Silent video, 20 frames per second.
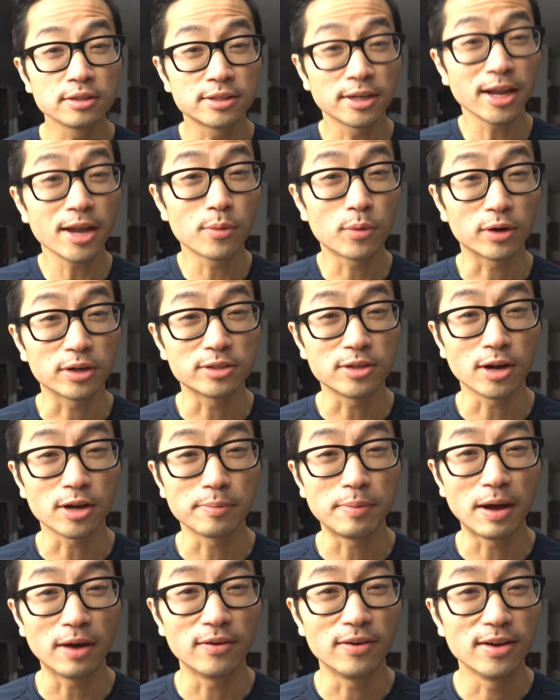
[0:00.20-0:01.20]
Today we're going to talk
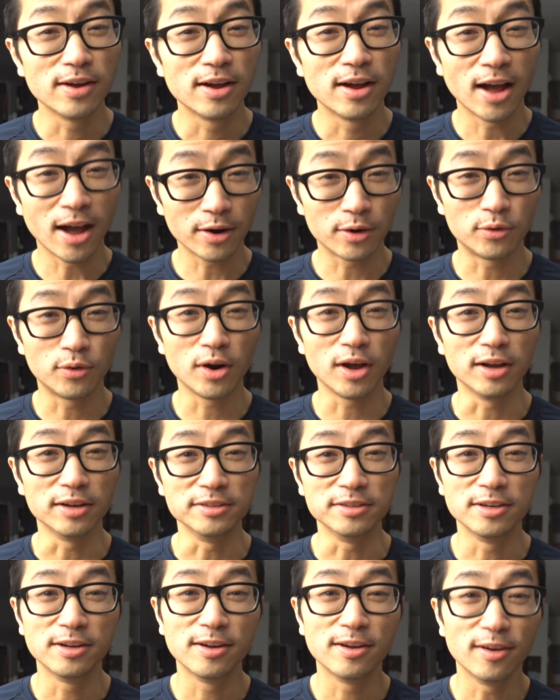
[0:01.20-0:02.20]
about how to
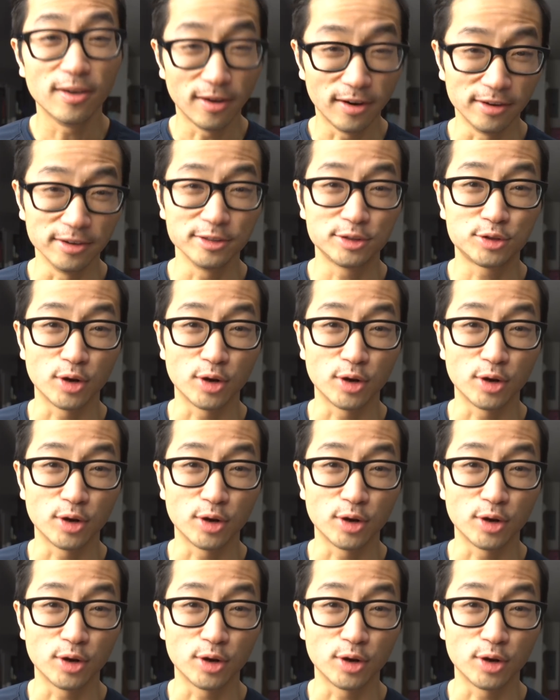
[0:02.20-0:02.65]
run on a